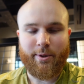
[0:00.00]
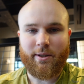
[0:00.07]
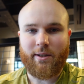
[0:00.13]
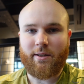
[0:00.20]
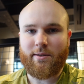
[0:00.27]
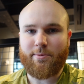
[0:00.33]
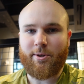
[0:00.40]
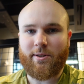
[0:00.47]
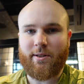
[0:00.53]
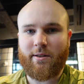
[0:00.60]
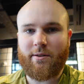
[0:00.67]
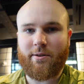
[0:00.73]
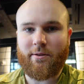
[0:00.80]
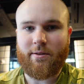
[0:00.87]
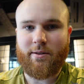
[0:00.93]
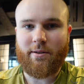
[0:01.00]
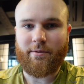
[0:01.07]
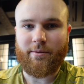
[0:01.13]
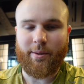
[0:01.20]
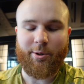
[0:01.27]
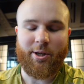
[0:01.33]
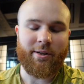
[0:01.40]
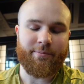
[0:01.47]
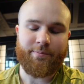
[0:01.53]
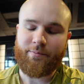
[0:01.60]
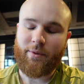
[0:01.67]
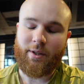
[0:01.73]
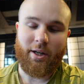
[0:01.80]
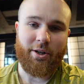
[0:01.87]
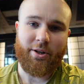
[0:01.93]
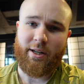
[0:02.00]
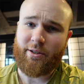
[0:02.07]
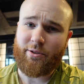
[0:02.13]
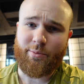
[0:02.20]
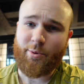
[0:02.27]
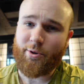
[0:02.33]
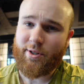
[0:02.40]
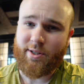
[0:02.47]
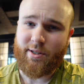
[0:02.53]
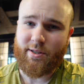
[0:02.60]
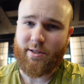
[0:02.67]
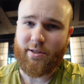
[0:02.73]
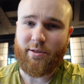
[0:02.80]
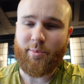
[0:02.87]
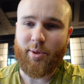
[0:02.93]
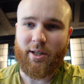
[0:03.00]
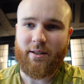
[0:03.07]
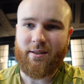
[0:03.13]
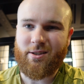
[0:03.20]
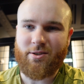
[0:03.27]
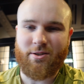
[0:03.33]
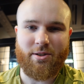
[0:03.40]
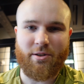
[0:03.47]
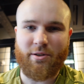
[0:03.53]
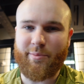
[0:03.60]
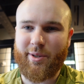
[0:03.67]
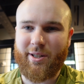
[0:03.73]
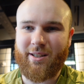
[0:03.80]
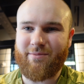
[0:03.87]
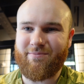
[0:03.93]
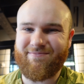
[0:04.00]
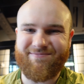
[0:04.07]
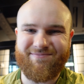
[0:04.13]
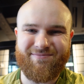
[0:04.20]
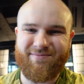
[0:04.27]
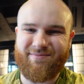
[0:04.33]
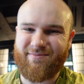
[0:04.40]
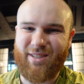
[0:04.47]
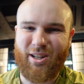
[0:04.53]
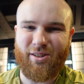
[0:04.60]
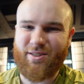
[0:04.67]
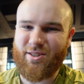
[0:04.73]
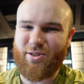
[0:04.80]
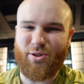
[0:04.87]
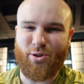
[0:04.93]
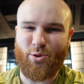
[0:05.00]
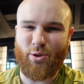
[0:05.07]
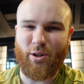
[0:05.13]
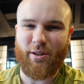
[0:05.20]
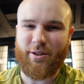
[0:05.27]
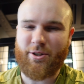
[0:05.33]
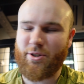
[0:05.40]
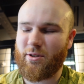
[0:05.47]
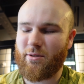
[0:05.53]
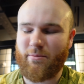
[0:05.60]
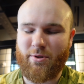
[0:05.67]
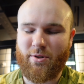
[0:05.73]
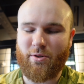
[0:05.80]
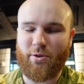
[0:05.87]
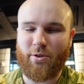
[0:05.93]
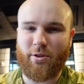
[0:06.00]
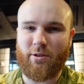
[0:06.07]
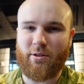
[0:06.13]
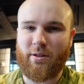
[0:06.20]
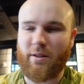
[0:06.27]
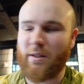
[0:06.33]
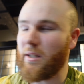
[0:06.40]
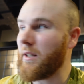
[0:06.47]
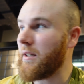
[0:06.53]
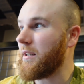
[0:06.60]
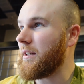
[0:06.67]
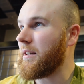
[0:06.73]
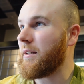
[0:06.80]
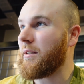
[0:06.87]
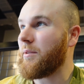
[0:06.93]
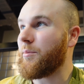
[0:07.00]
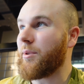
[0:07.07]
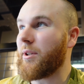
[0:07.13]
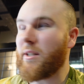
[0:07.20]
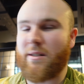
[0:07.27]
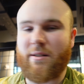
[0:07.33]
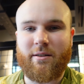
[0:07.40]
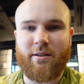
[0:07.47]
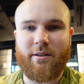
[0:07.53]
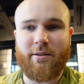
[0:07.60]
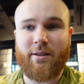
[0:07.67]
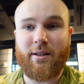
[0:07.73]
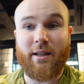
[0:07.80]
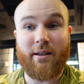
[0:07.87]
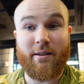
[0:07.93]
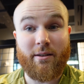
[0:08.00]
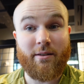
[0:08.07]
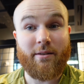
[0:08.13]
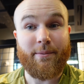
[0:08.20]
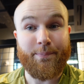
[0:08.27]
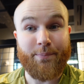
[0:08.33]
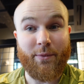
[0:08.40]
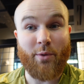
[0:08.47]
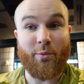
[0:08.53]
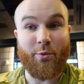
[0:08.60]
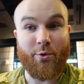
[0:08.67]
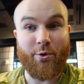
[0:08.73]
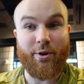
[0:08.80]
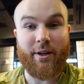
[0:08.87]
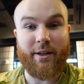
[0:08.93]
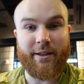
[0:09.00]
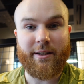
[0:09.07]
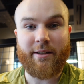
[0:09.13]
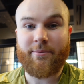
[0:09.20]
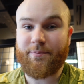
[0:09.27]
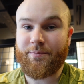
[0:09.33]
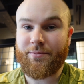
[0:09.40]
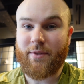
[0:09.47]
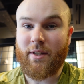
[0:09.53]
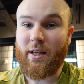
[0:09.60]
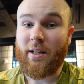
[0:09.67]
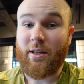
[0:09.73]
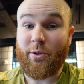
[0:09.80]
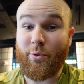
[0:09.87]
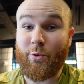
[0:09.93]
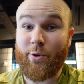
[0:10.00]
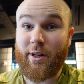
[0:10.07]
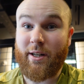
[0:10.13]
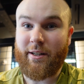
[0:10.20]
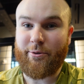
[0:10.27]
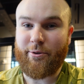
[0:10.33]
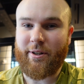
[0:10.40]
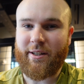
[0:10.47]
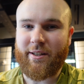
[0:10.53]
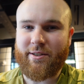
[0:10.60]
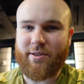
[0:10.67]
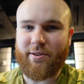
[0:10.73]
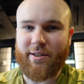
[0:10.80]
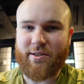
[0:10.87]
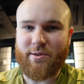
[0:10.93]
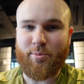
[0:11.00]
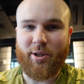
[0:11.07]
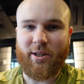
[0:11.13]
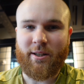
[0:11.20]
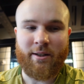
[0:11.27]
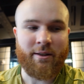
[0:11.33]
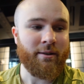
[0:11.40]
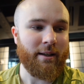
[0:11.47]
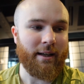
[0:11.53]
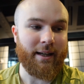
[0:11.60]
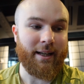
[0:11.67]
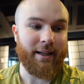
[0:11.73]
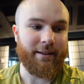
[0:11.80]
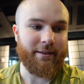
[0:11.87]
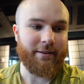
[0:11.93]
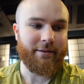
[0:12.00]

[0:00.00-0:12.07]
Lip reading: expectations. I mean, I know how the brisket's going to be. It's just going to be so lush, so good. But it's yeah, I'm really excited to be here, and